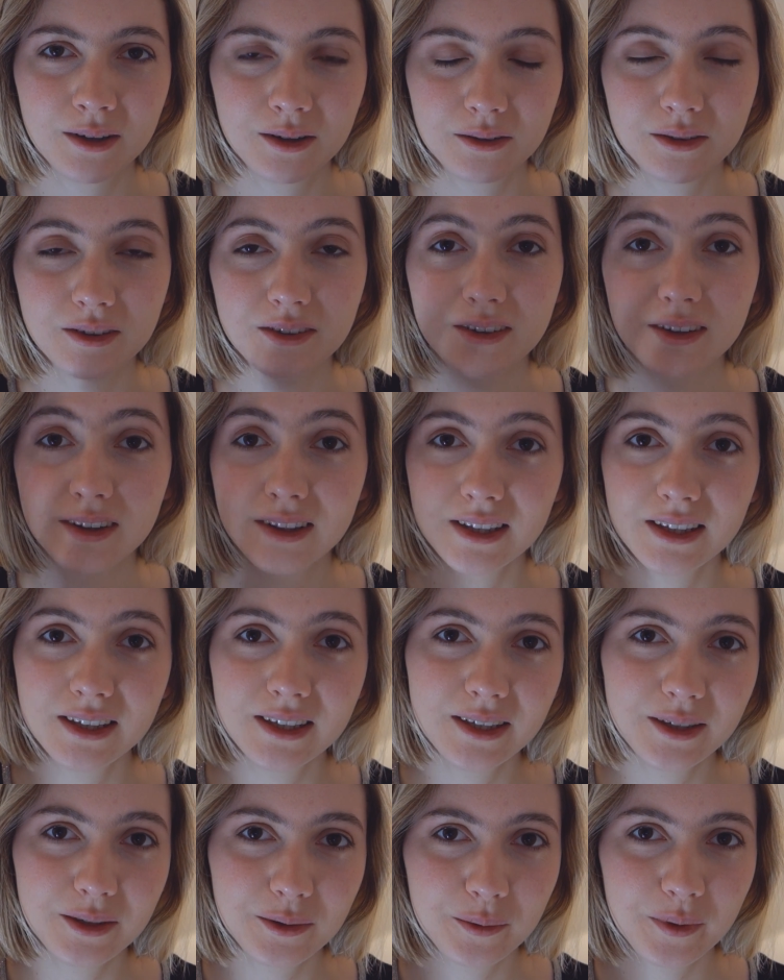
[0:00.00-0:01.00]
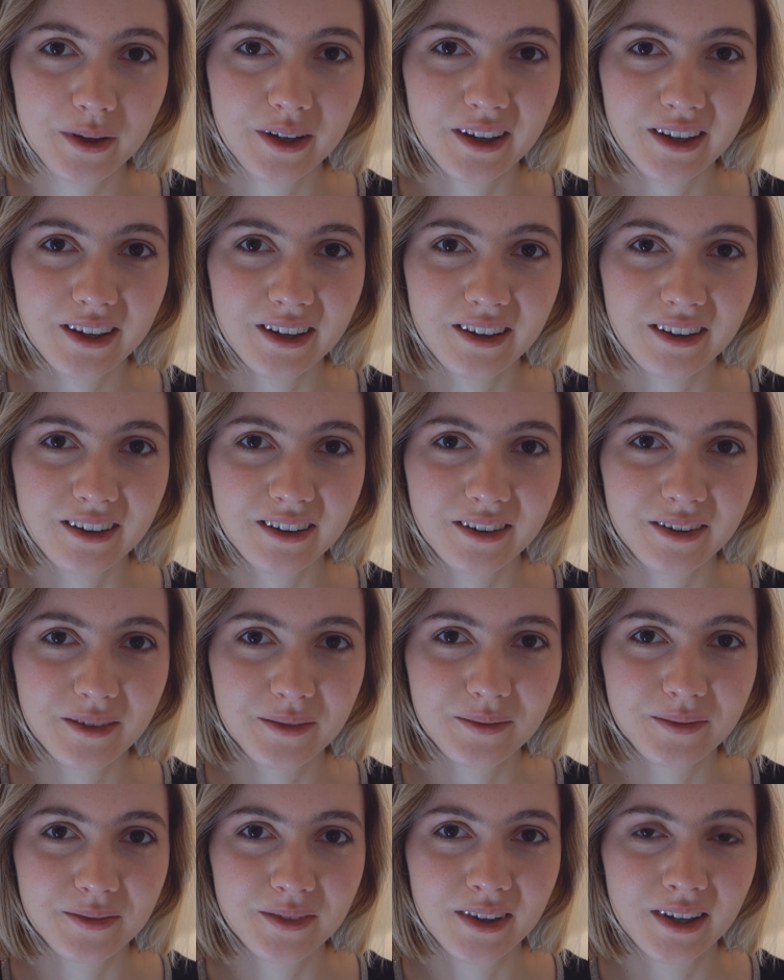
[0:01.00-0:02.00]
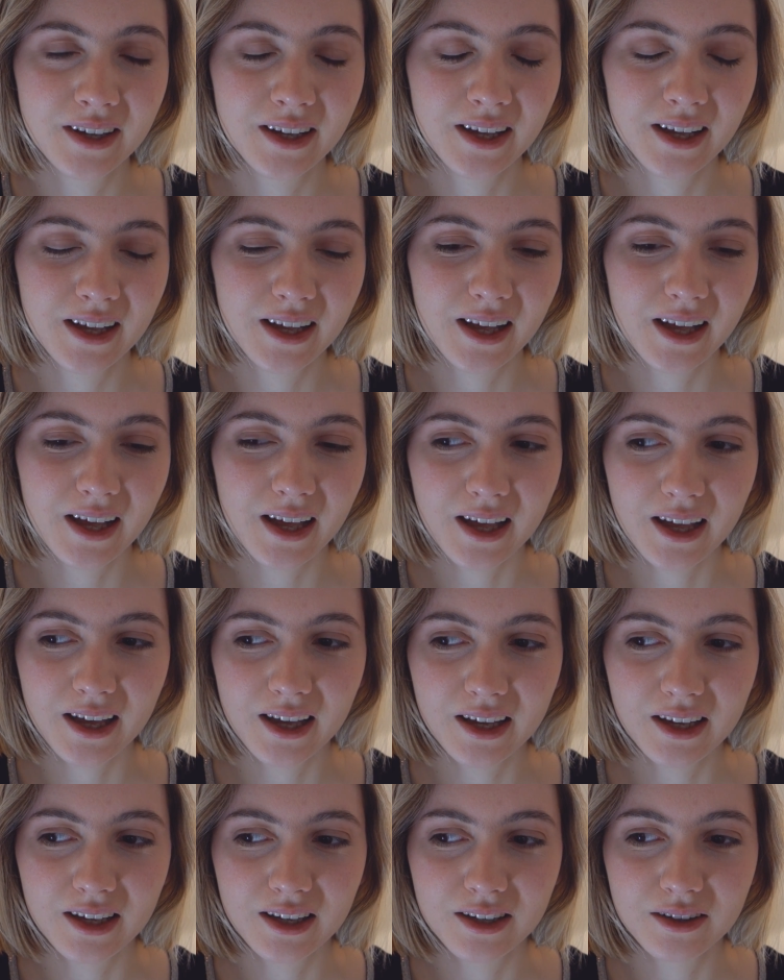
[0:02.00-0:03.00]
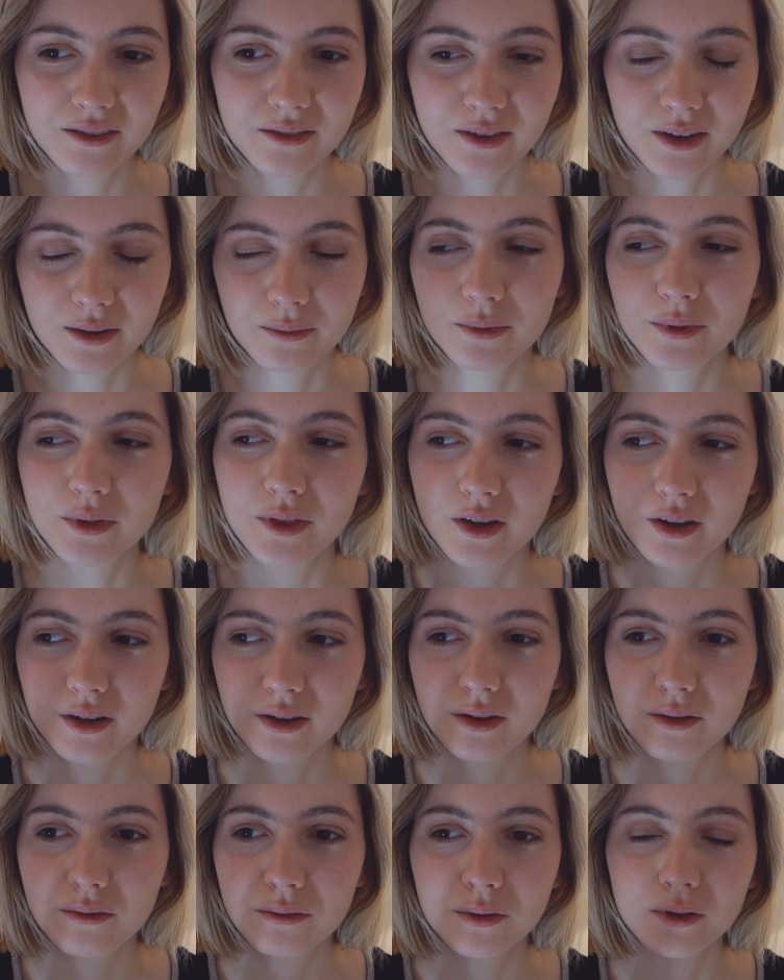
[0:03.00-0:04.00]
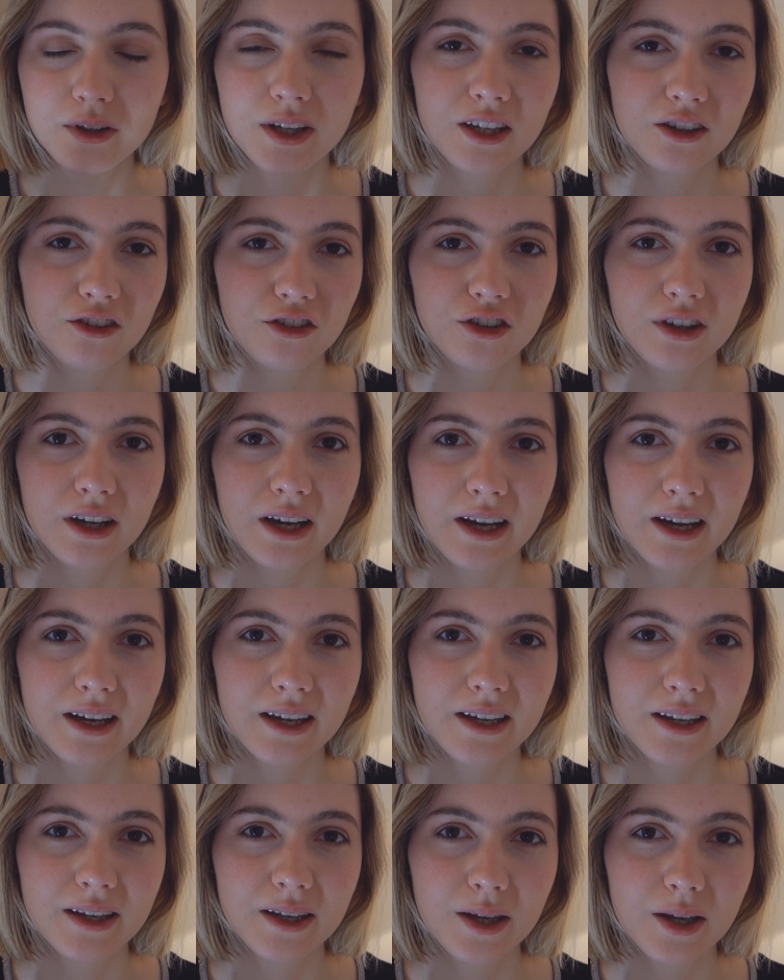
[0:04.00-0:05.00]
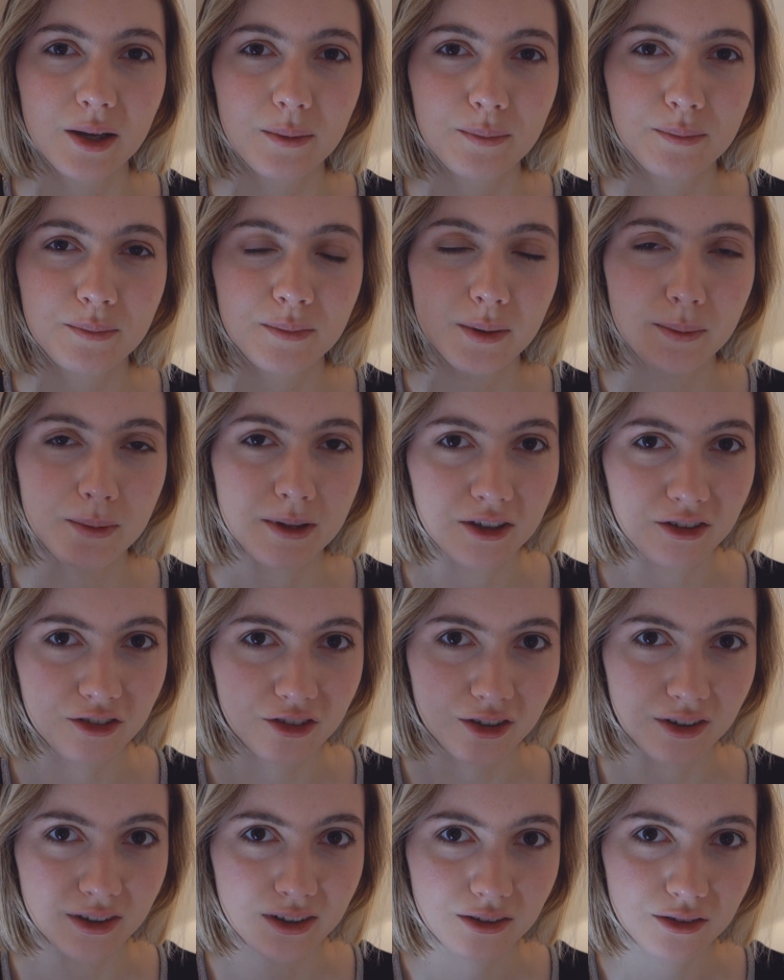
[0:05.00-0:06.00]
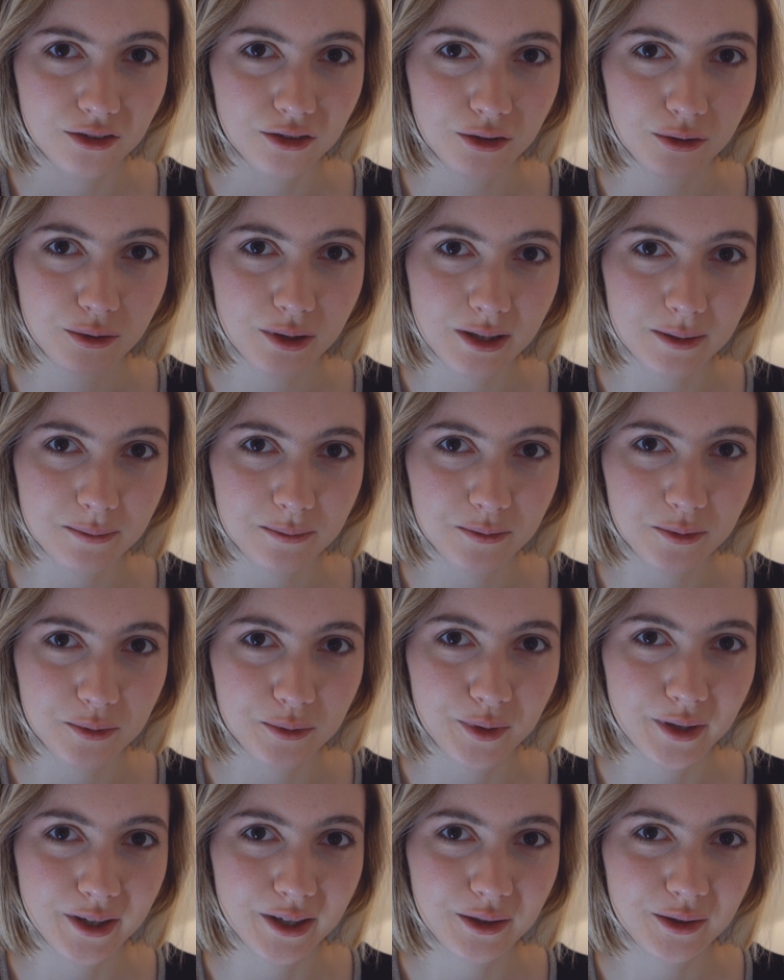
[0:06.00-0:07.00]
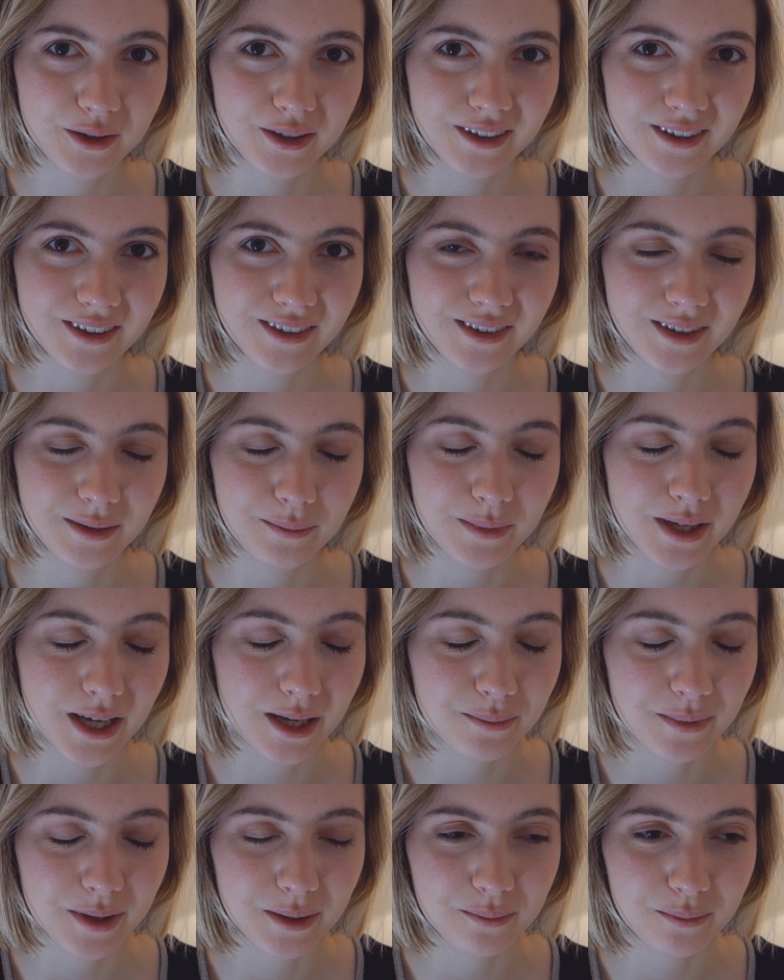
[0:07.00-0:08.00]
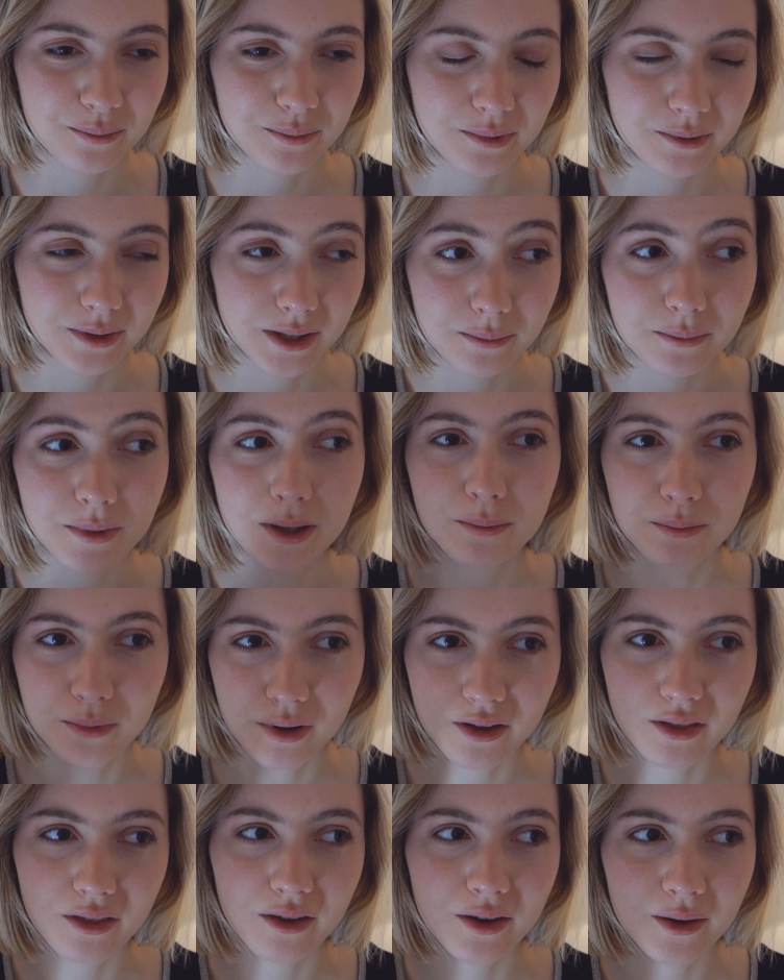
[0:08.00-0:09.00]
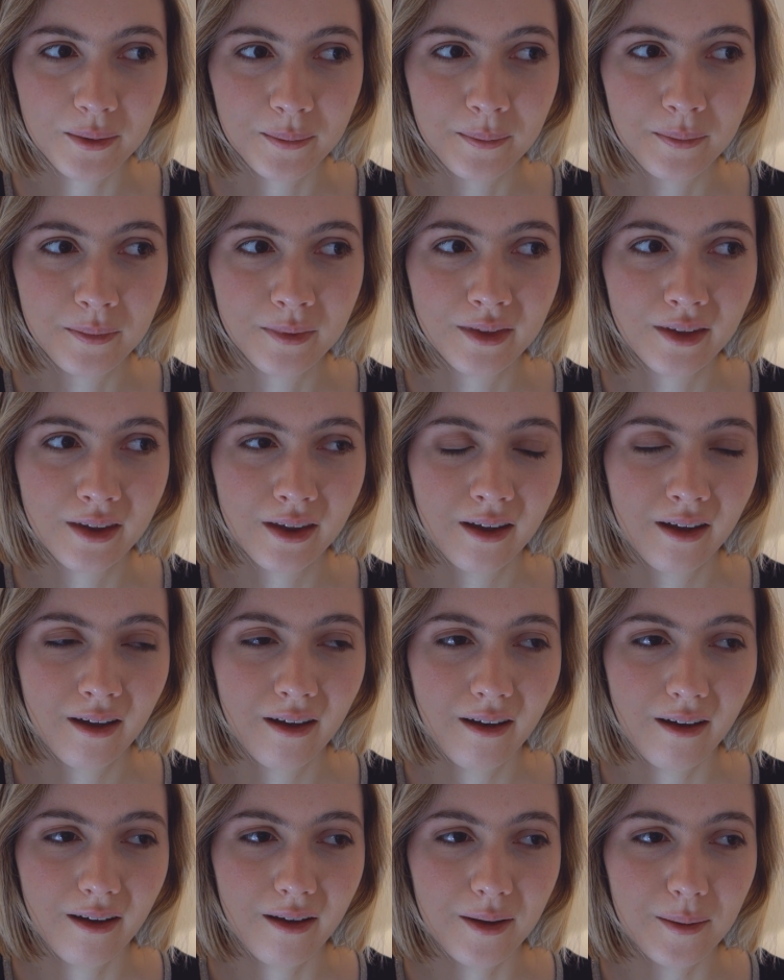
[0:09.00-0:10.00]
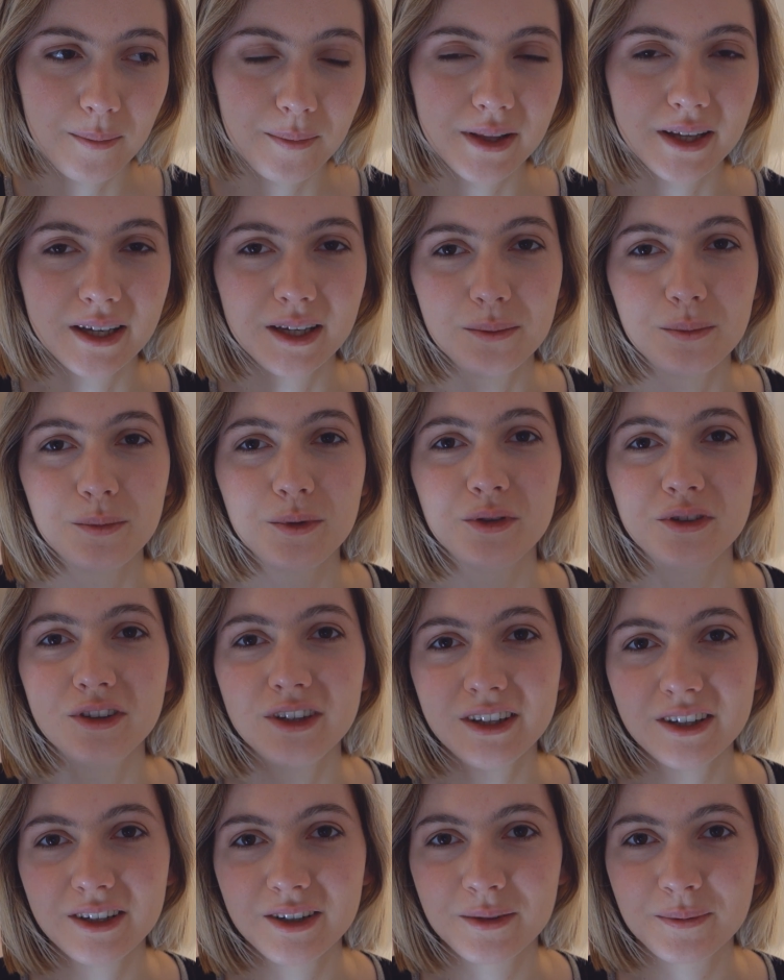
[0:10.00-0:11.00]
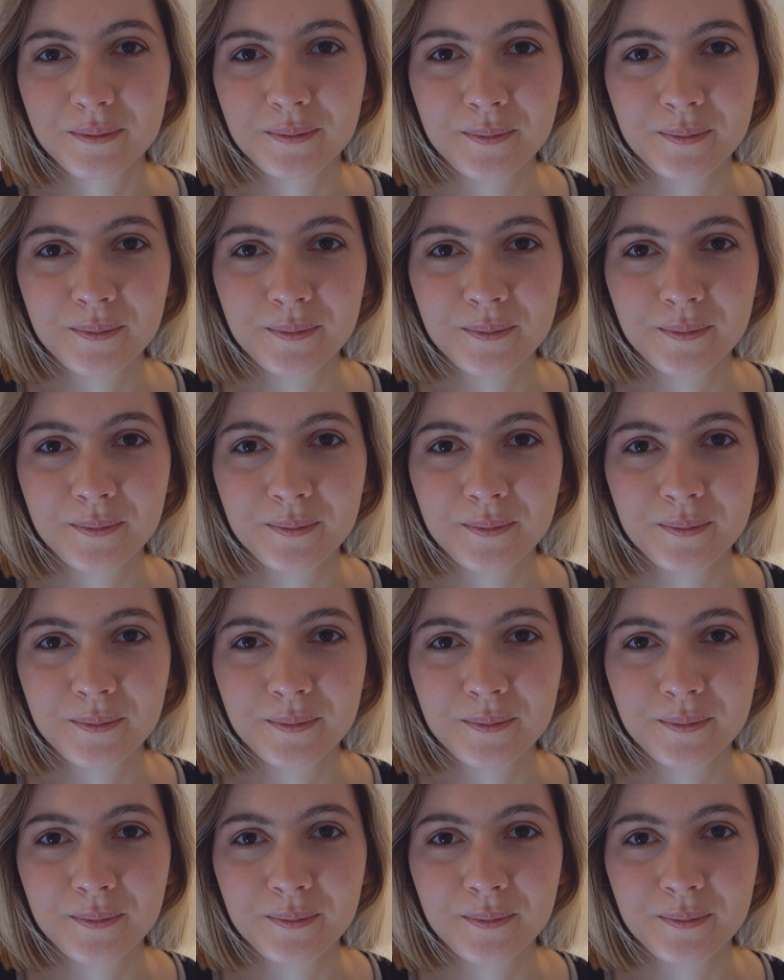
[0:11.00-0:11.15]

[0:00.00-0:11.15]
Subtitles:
recently, where I found the footage I published on Instagram, where you can see me and my brother playing music.